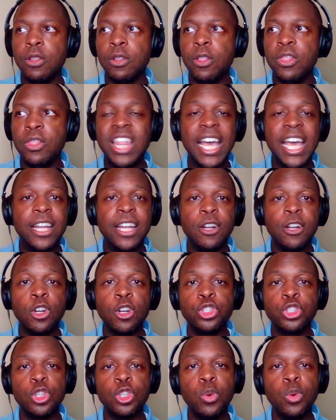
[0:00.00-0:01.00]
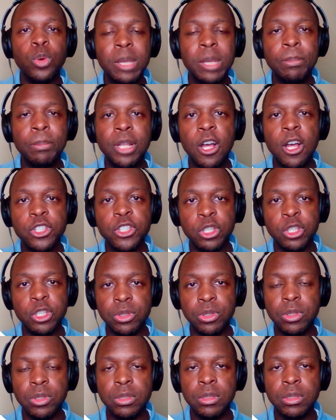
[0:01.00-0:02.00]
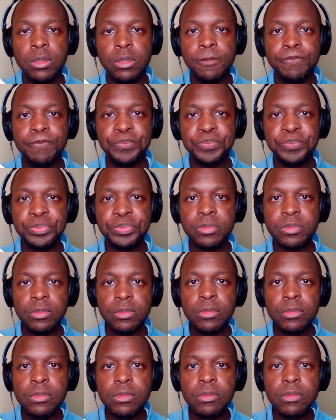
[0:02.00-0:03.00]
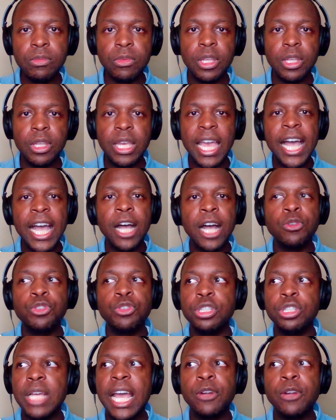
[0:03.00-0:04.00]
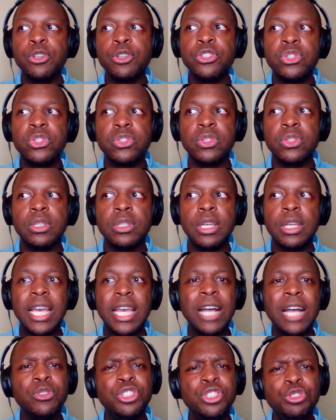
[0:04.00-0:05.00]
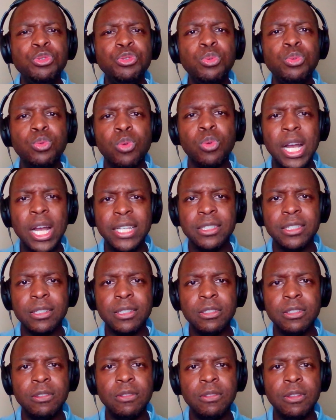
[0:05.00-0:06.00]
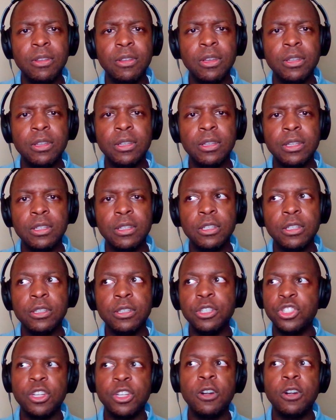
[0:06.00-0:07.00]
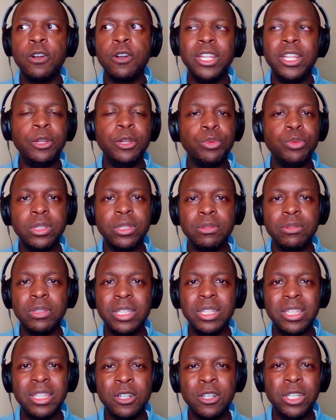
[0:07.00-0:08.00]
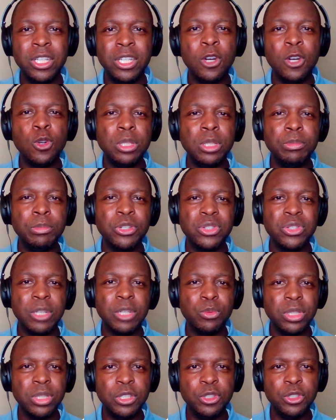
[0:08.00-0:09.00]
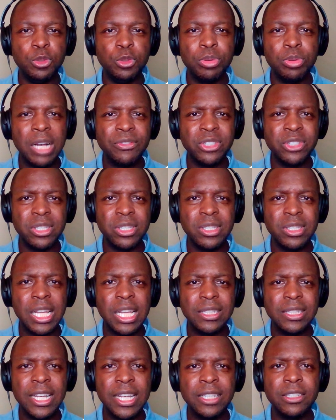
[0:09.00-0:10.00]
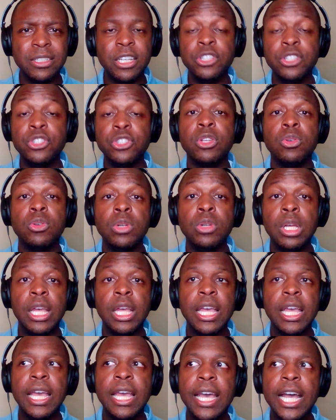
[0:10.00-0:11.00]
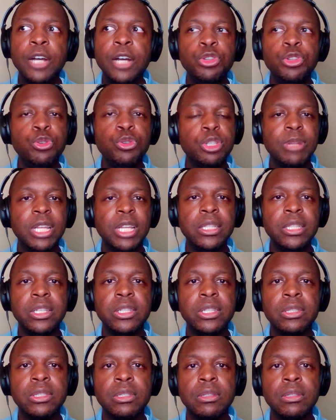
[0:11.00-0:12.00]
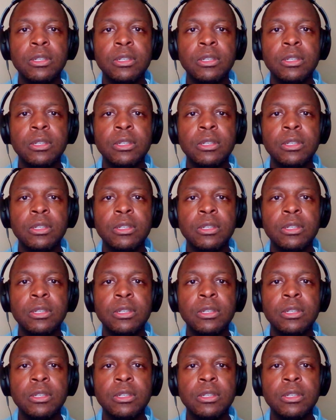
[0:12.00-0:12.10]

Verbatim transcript: that are so implausible how how does how do you write because there aren't any real there aren't any holy books that really do prophecies like that and so how do you explain this